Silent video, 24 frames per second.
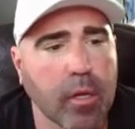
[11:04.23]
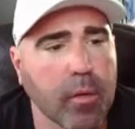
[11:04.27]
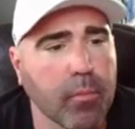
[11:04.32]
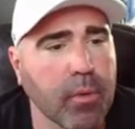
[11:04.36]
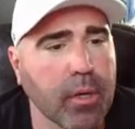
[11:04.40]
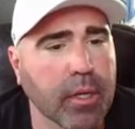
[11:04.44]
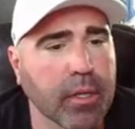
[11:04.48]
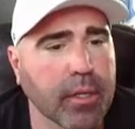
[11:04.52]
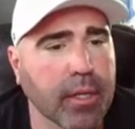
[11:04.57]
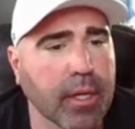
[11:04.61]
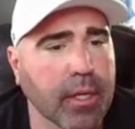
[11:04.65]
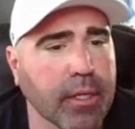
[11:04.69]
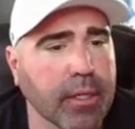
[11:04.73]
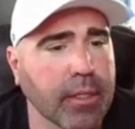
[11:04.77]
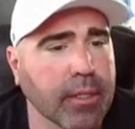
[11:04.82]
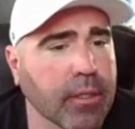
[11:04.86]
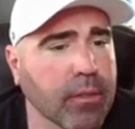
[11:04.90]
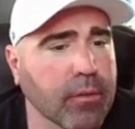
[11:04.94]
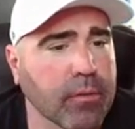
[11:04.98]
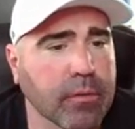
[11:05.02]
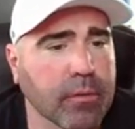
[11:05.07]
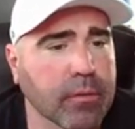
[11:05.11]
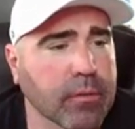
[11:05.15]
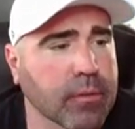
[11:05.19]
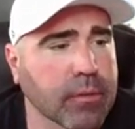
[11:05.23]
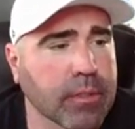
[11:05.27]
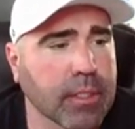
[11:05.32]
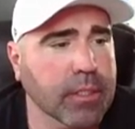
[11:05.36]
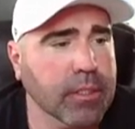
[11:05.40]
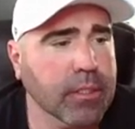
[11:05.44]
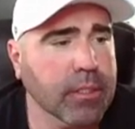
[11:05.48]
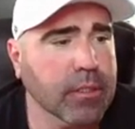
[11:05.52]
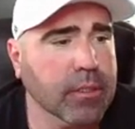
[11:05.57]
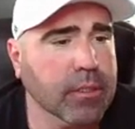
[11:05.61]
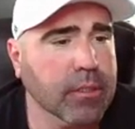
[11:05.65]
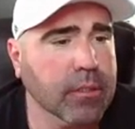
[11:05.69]
But that, you know,
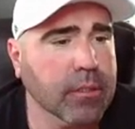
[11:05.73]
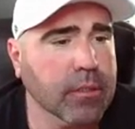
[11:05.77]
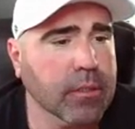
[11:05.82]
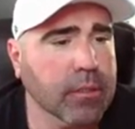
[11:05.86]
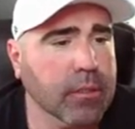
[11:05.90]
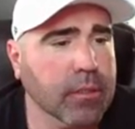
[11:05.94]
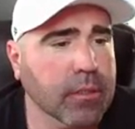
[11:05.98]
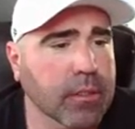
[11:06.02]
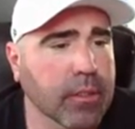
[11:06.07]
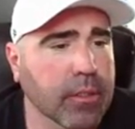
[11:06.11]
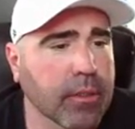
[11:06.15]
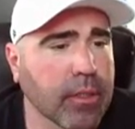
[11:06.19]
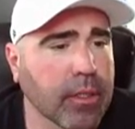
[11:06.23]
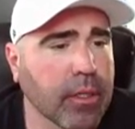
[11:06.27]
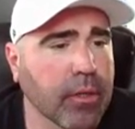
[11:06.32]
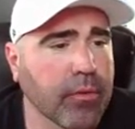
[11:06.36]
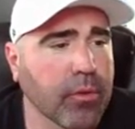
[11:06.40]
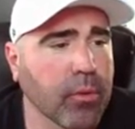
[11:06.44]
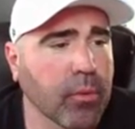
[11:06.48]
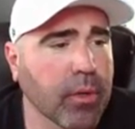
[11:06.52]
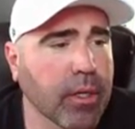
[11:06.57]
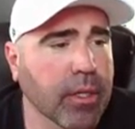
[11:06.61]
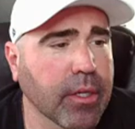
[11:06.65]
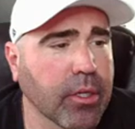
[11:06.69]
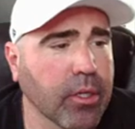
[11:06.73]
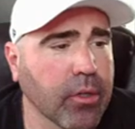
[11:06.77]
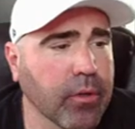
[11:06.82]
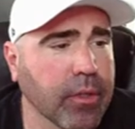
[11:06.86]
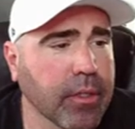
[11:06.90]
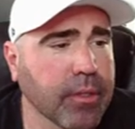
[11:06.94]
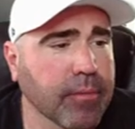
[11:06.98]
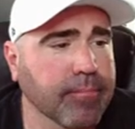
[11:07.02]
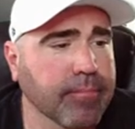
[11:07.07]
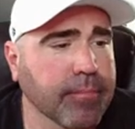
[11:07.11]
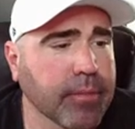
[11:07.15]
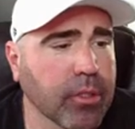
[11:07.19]
that's just, if you want to do
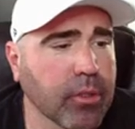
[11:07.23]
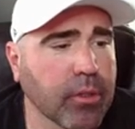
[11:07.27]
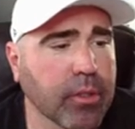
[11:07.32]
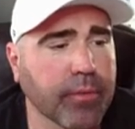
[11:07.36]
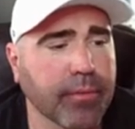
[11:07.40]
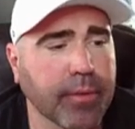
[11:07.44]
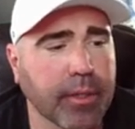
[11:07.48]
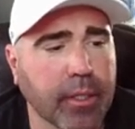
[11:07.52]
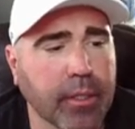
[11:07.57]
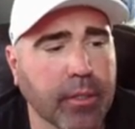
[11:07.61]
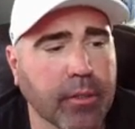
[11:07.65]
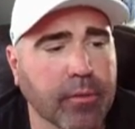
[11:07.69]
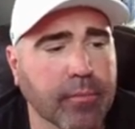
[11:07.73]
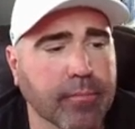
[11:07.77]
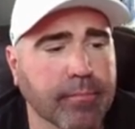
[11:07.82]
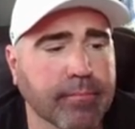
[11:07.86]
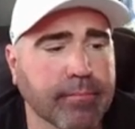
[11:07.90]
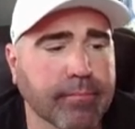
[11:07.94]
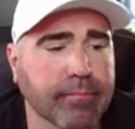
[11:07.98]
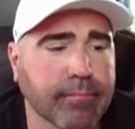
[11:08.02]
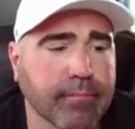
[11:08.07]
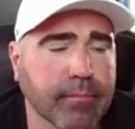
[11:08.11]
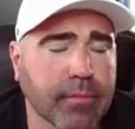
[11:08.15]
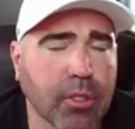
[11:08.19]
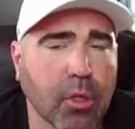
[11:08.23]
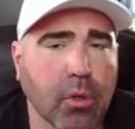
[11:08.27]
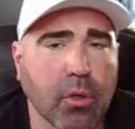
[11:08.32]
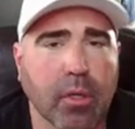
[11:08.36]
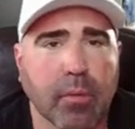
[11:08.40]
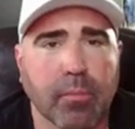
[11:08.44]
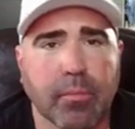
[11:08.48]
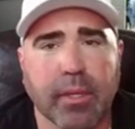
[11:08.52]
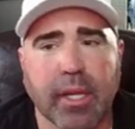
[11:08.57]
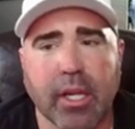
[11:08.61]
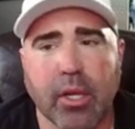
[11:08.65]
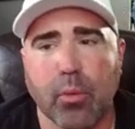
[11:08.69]
it, do it. If you don't, don't
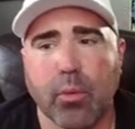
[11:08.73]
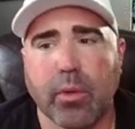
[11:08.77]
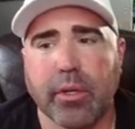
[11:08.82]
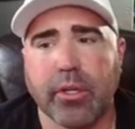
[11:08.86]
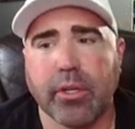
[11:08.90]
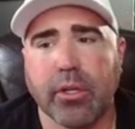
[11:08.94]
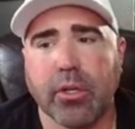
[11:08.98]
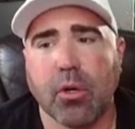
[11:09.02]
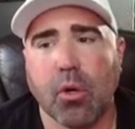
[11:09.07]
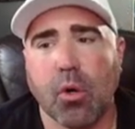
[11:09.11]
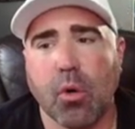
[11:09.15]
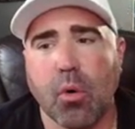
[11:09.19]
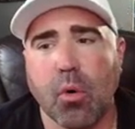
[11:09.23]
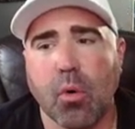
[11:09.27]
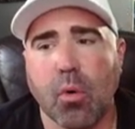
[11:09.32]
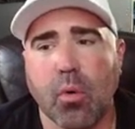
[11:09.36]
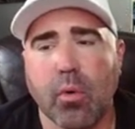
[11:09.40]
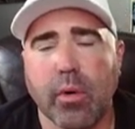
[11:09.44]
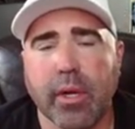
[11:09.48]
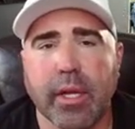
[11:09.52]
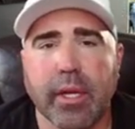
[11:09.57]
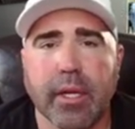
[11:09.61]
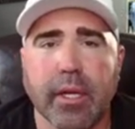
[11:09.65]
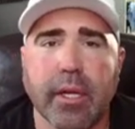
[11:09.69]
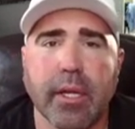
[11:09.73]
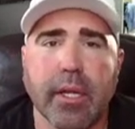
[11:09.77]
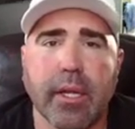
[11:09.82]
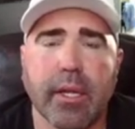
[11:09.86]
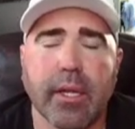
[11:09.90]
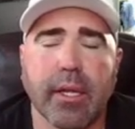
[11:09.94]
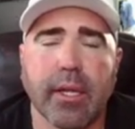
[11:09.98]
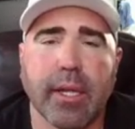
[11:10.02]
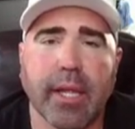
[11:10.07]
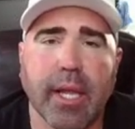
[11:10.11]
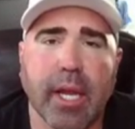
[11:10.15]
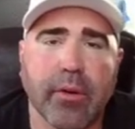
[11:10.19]
complain when you're old and
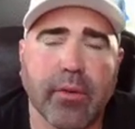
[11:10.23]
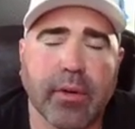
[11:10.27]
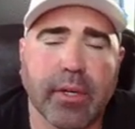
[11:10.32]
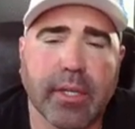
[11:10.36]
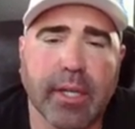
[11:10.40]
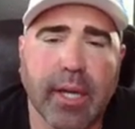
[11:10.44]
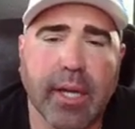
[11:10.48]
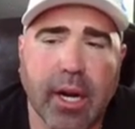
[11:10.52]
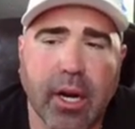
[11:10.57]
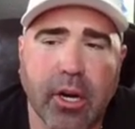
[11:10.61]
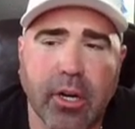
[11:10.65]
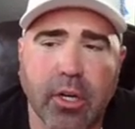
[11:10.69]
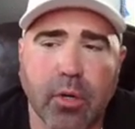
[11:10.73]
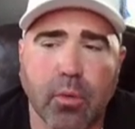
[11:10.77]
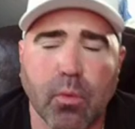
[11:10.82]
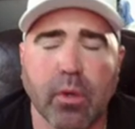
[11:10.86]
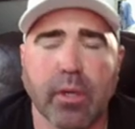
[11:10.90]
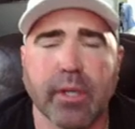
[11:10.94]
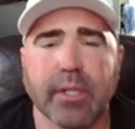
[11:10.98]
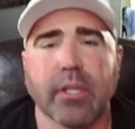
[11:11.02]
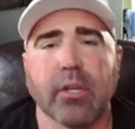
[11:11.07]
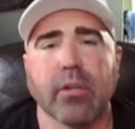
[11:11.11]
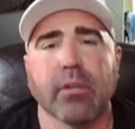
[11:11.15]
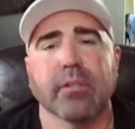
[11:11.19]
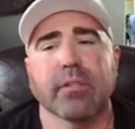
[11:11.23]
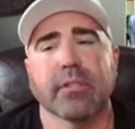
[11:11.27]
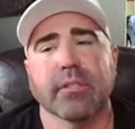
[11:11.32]
can't retire. You're working till you're